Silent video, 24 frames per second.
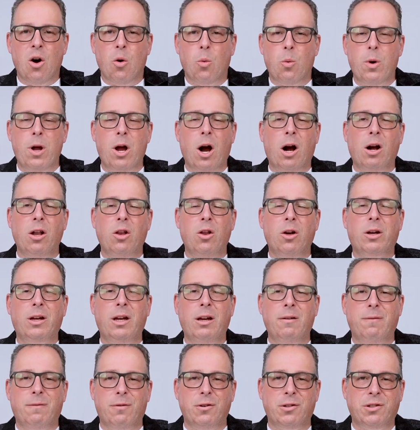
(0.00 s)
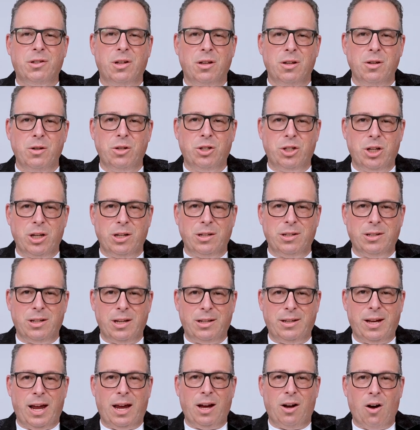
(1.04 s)
we are looking for solutions to
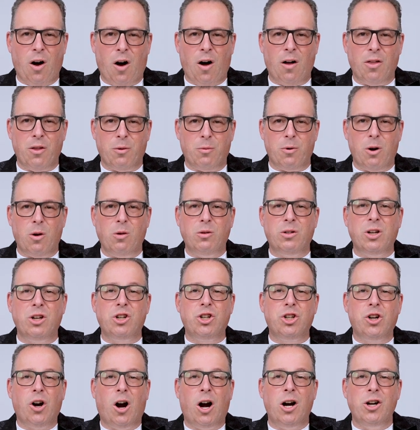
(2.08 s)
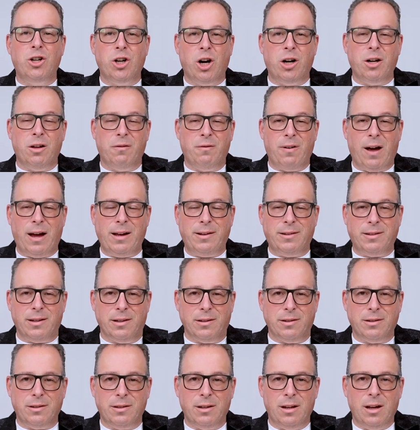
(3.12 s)
take on the road to charge our
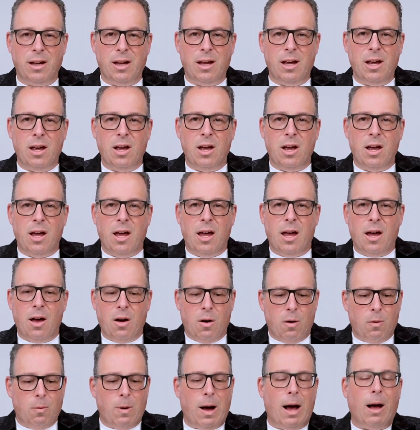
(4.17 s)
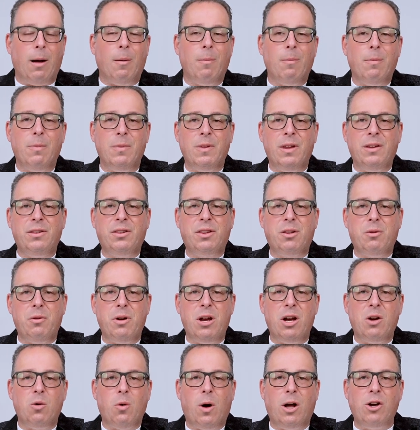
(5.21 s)
devices. Well, this
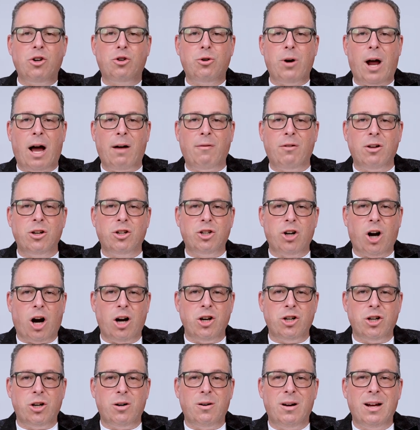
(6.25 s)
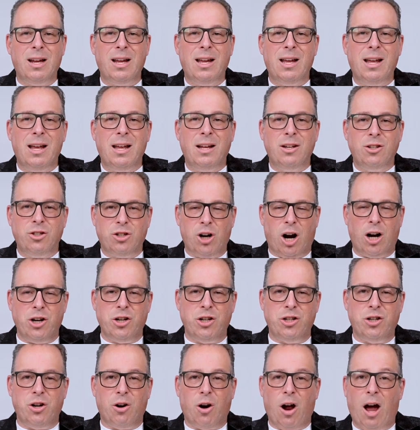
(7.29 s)
3-in-1 travel charger
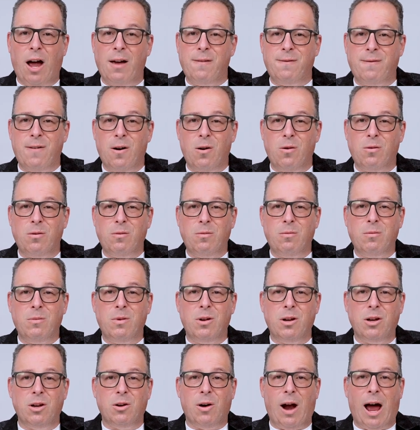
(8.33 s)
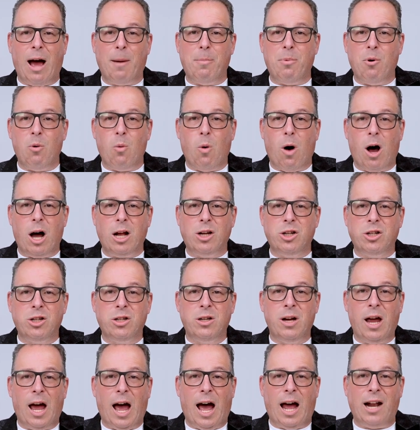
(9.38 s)
charges your iPhone, your Apple Watch,
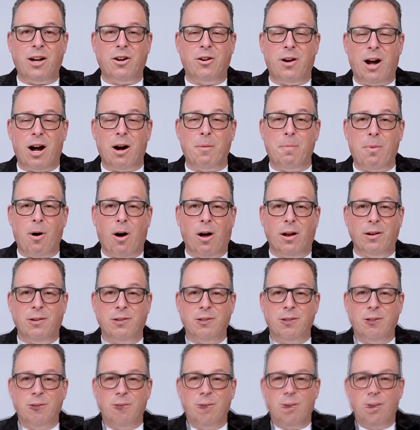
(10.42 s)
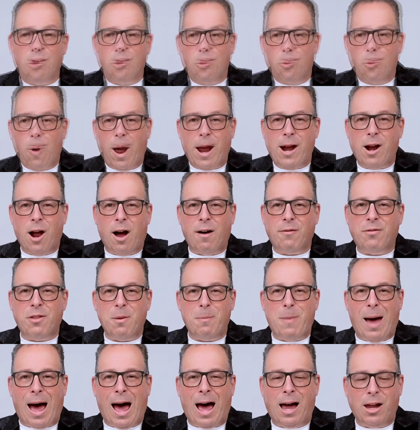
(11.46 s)
and your AirPods. Right off the
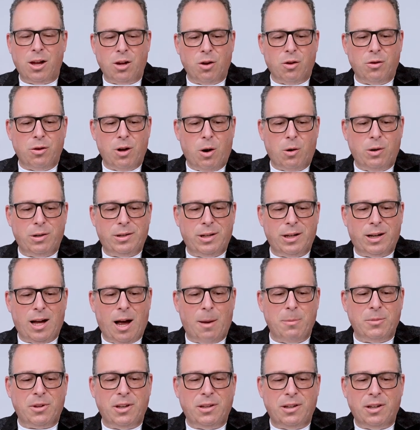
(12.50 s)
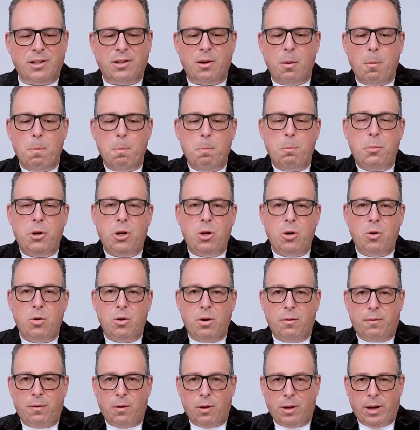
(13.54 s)
bat, you'll notice it comes in this
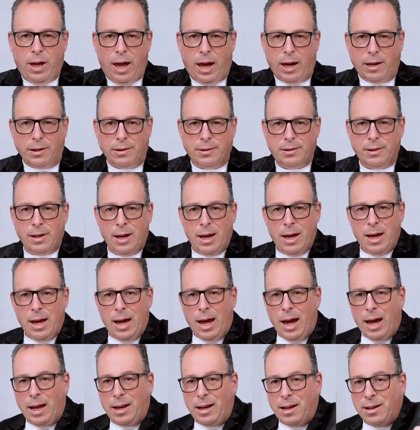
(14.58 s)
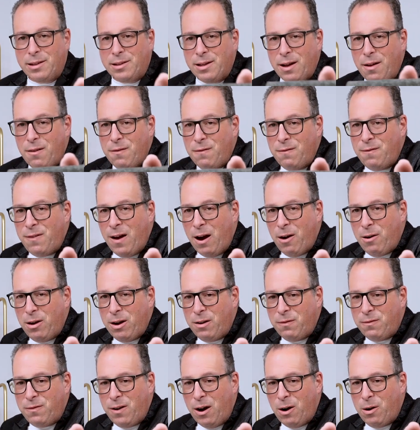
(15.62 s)
beautiful case. It is
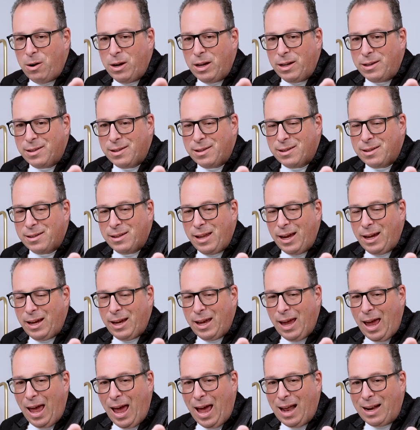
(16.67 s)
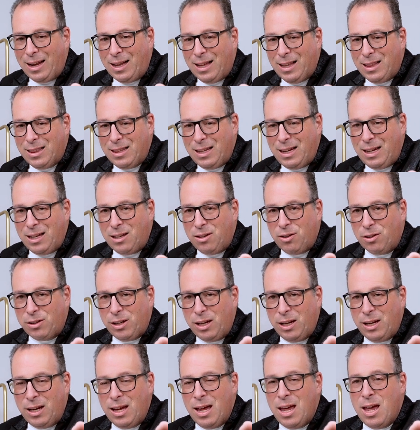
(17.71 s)
very, very slick and clean
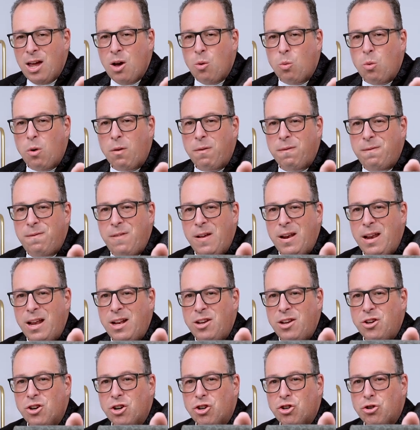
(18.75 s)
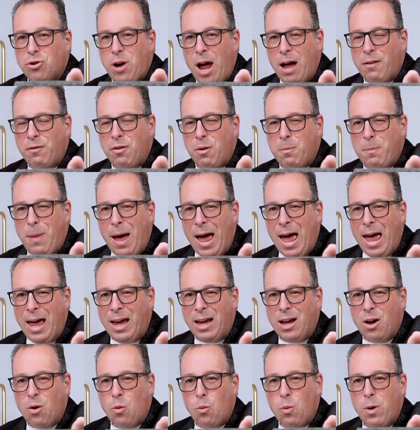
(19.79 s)
looking, will fit in your travel
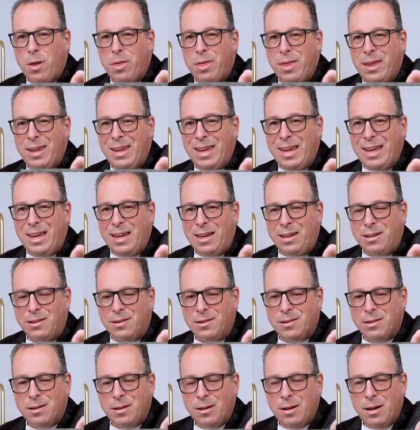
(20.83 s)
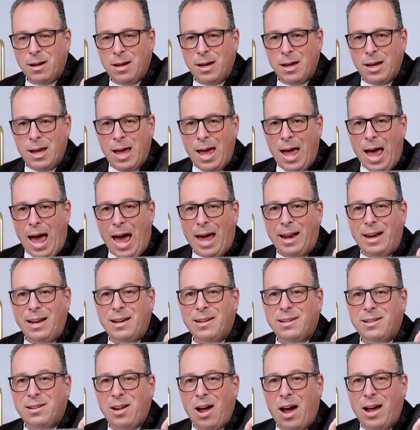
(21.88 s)
bag with ease. And
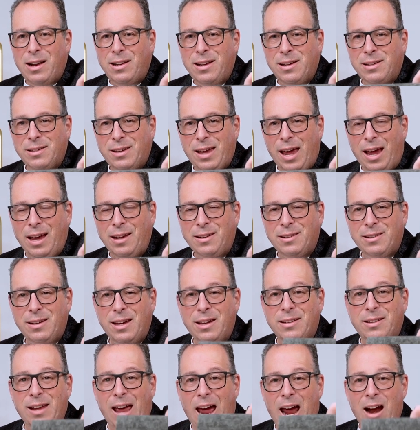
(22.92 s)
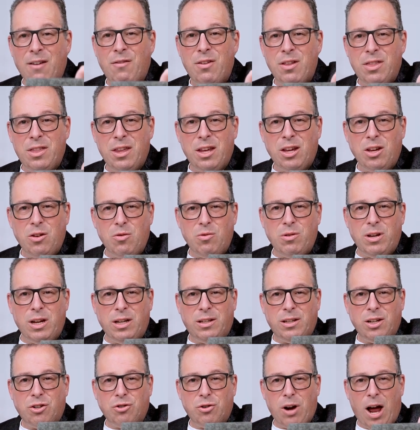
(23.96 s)
inside this case is everything you need
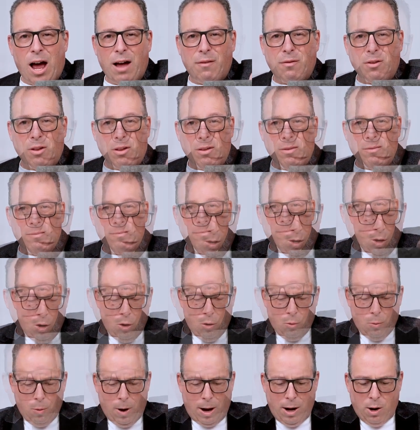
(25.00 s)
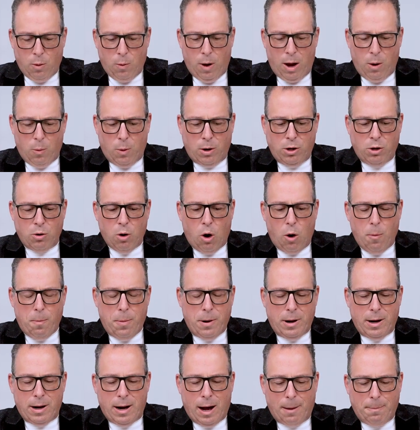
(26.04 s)
to travel. Right away when you
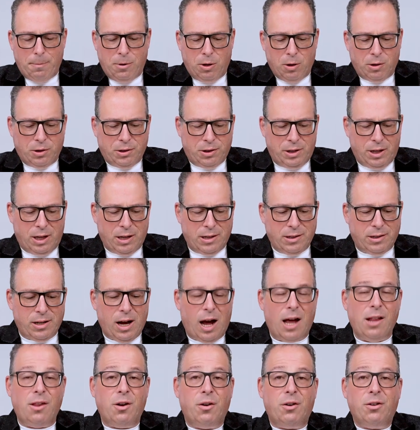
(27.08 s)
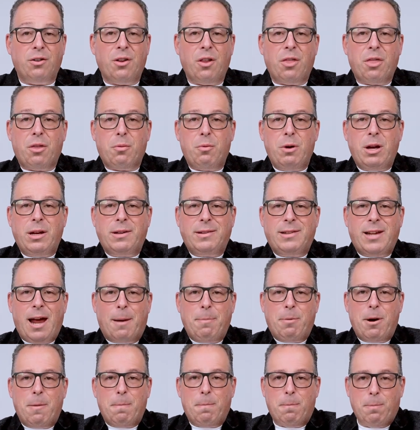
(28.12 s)
open it up, you'll see inside there's 3
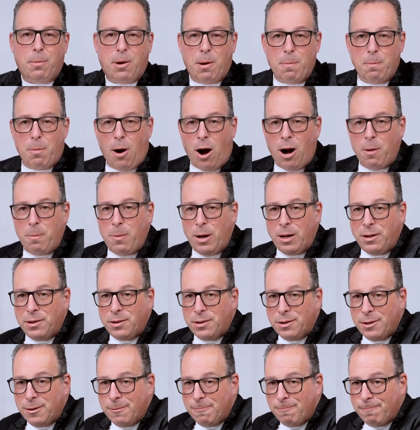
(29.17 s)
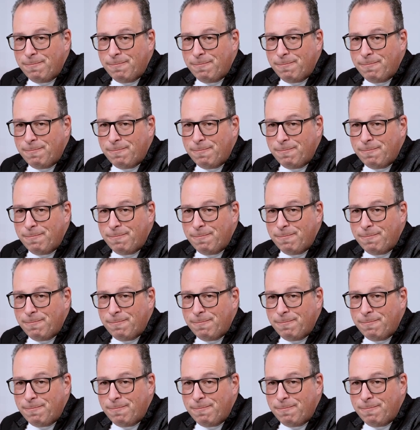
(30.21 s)
separate compartments.